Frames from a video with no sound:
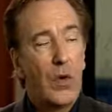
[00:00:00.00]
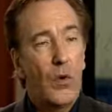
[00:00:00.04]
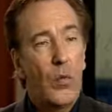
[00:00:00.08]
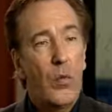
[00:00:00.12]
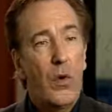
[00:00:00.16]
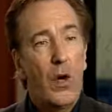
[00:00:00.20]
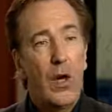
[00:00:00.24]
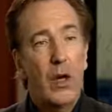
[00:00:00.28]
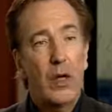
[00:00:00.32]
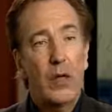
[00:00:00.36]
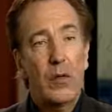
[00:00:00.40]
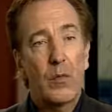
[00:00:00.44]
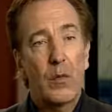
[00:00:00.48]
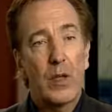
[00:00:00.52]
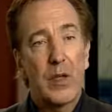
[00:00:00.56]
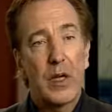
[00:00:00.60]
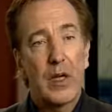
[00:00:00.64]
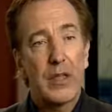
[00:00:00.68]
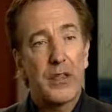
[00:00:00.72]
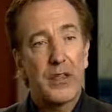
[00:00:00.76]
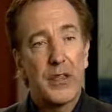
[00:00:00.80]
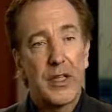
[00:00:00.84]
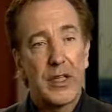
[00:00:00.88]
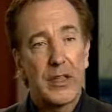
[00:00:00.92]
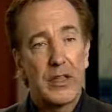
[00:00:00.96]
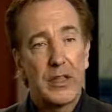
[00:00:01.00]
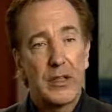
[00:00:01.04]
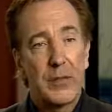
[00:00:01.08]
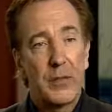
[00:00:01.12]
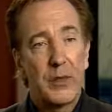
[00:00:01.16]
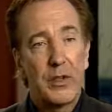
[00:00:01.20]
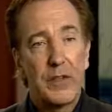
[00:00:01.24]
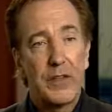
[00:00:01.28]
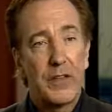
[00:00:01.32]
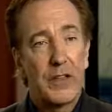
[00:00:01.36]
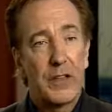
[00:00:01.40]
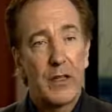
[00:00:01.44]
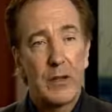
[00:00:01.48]
Well, when I directed a
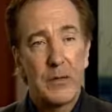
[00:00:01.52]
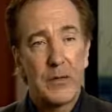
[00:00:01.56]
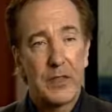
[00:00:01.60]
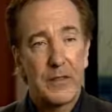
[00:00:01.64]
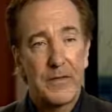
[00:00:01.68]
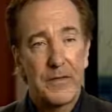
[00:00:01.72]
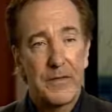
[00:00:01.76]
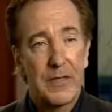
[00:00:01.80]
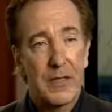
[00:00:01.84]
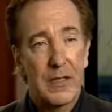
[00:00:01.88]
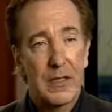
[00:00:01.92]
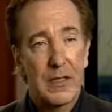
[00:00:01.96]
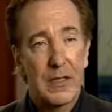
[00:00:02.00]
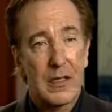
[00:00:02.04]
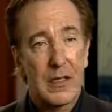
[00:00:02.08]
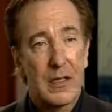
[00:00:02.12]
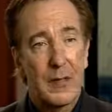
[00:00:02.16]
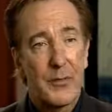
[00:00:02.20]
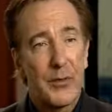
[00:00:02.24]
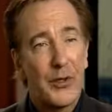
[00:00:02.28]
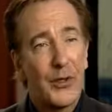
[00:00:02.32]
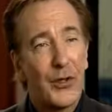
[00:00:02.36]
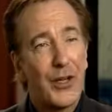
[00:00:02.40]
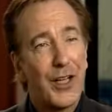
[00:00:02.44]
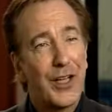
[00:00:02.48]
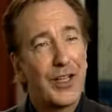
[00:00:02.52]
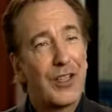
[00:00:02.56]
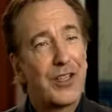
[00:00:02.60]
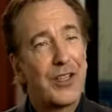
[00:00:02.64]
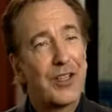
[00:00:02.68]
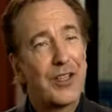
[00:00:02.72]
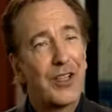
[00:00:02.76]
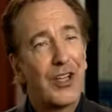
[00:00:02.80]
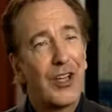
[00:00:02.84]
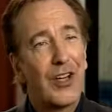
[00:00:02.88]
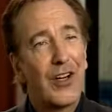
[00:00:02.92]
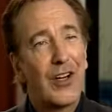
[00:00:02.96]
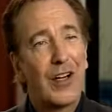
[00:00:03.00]
movie, I was a first-time director,
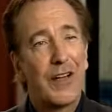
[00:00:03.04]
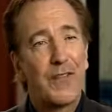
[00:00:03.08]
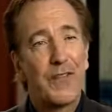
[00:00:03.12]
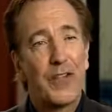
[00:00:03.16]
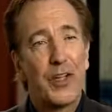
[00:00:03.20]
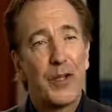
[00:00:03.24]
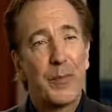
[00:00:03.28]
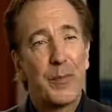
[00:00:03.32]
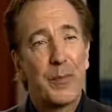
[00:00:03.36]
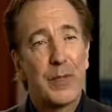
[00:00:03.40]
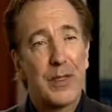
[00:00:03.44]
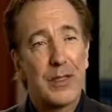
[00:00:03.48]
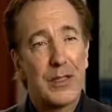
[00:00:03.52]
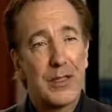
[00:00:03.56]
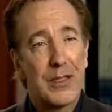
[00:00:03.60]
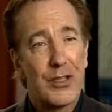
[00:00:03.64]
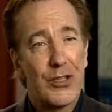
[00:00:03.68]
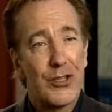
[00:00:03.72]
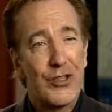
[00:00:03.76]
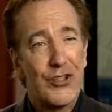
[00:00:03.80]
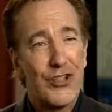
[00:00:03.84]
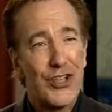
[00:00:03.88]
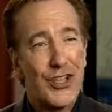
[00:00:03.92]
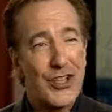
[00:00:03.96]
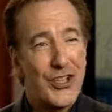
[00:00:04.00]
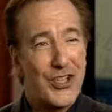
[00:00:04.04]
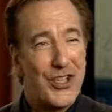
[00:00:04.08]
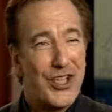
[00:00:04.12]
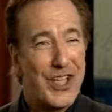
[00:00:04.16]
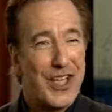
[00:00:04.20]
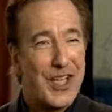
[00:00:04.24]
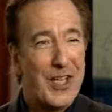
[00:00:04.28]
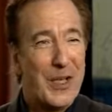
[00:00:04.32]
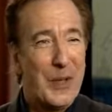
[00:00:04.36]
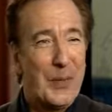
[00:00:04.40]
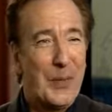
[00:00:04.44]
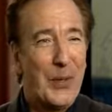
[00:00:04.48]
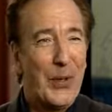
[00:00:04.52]
so I have no business
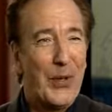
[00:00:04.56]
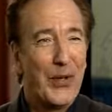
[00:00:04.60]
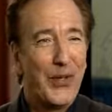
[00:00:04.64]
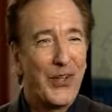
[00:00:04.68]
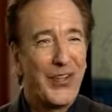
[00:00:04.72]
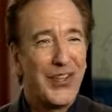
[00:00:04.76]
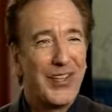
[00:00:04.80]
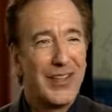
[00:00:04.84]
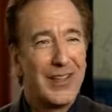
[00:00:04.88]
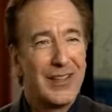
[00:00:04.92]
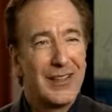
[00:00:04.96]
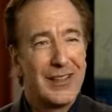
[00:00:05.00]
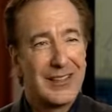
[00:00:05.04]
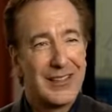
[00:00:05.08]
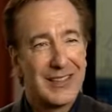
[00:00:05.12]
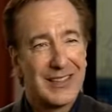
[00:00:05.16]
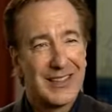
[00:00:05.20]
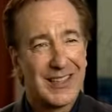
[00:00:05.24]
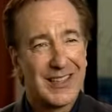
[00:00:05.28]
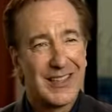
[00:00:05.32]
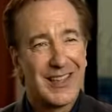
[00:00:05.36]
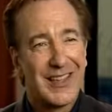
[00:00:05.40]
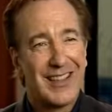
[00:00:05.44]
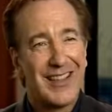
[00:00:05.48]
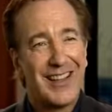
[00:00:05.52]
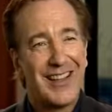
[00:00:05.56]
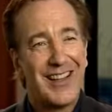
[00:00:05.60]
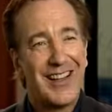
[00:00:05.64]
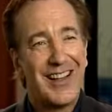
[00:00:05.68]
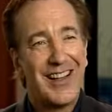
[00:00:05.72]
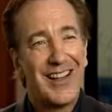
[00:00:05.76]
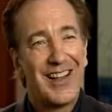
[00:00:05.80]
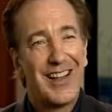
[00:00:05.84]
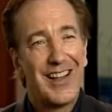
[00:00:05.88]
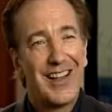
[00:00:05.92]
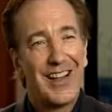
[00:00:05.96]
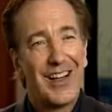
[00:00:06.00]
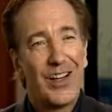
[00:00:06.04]
judging anybody else.
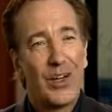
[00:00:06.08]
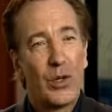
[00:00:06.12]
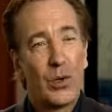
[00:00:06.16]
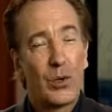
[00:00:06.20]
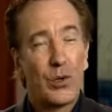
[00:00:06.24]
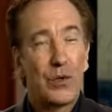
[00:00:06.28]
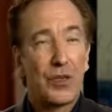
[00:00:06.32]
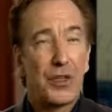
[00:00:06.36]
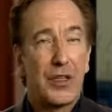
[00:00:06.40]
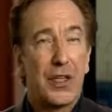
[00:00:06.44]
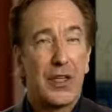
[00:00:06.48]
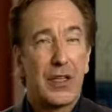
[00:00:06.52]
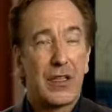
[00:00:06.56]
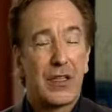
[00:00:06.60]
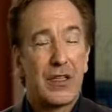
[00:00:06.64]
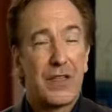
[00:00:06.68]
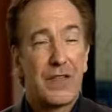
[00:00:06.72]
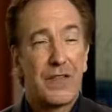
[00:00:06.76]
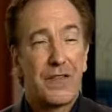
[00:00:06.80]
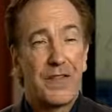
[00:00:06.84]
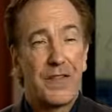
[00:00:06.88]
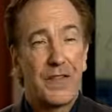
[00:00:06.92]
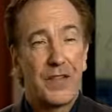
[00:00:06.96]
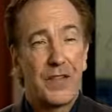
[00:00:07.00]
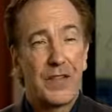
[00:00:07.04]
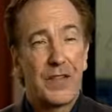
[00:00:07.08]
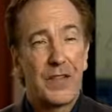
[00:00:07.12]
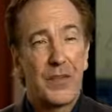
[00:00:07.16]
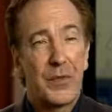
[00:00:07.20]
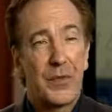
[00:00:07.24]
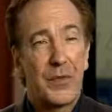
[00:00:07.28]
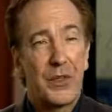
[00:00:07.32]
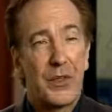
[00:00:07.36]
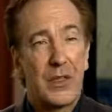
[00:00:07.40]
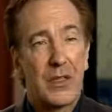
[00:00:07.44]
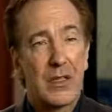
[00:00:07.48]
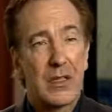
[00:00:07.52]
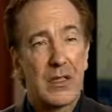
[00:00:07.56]
All directors are
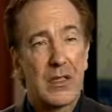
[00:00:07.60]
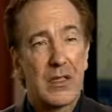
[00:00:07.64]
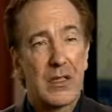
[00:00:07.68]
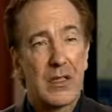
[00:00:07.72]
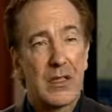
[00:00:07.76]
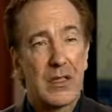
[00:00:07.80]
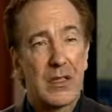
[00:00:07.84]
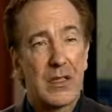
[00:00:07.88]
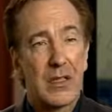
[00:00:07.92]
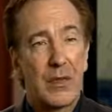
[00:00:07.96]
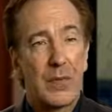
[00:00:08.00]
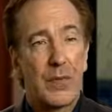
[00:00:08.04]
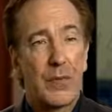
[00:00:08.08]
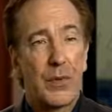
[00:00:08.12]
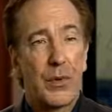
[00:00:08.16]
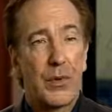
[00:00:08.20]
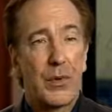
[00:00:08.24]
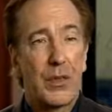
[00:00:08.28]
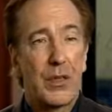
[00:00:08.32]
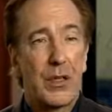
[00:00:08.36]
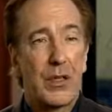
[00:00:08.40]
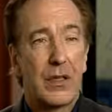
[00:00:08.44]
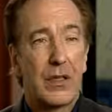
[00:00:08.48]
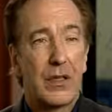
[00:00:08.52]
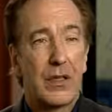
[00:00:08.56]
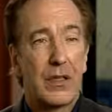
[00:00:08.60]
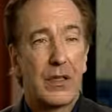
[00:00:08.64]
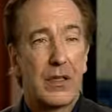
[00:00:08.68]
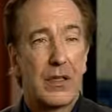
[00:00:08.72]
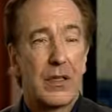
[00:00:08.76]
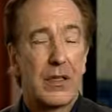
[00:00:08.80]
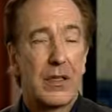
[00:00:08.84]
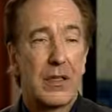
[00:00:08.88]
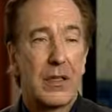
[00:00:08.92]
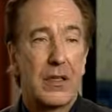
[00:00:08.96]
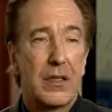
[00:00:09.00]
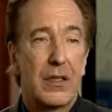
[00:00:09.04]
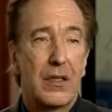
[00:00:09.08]
first-time directors at some point,
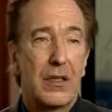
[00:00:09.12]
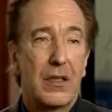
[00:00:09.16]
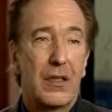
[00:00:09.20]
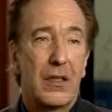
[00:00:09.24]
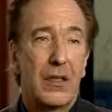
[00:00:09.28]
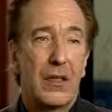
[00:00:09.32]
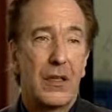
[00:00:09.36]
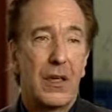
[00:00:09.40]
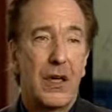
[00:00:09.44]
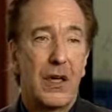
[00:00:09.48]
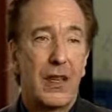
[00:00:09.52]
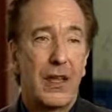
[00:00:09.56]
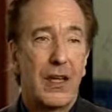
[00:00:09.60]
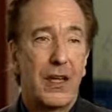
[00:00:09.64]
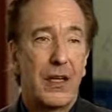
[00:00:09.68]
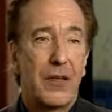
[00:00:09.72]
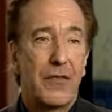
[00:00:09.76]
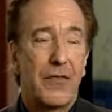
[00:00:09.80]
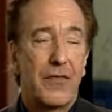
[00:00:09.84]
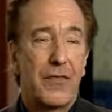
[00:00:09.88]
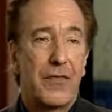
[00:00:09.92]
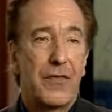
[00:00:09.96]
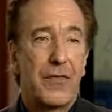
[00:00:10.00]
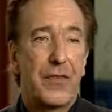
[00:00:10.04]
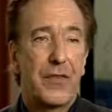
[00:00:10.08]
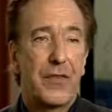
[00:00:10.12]
and I think if